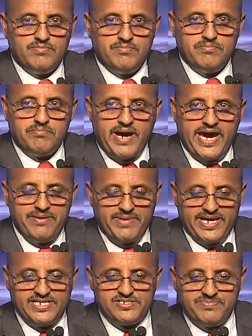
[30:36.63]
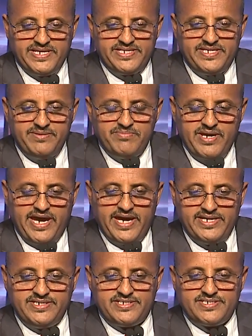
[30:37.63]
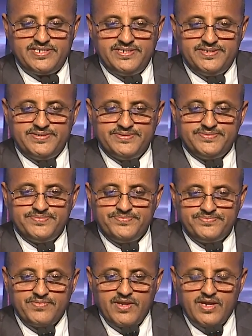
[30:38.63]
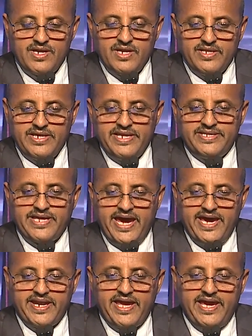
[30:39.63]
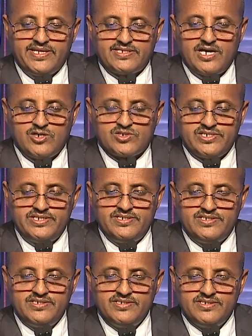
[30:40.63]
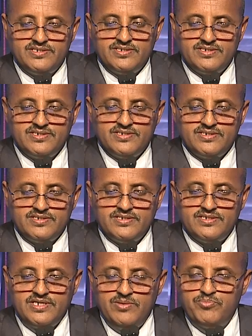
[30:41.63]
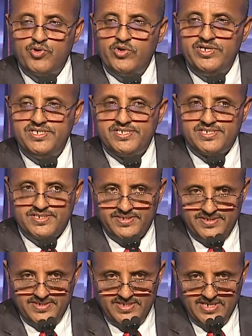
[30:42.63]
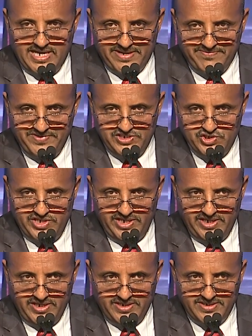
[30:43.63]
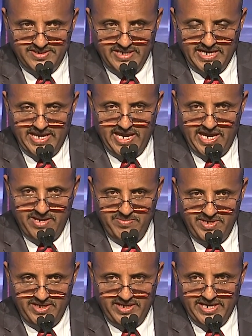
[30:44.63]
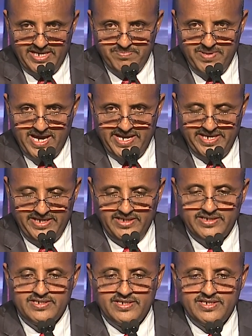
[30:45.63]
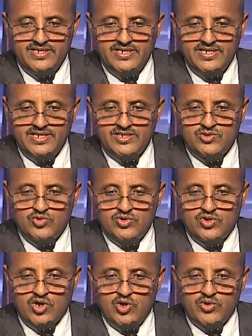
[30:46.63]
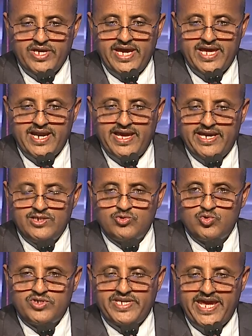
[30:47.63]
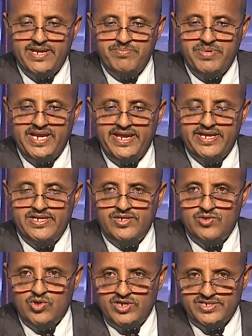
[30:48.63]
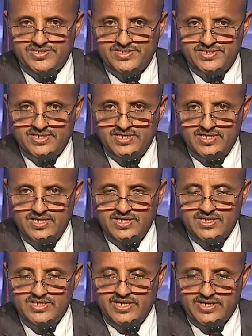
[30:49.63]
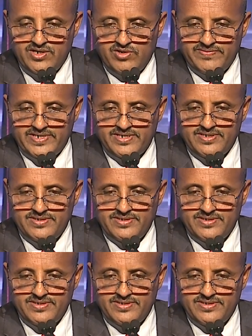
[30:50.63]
my management team and the entire 8,000 employees are visioning and aiming and planning to grow the airline to $10 billion turnover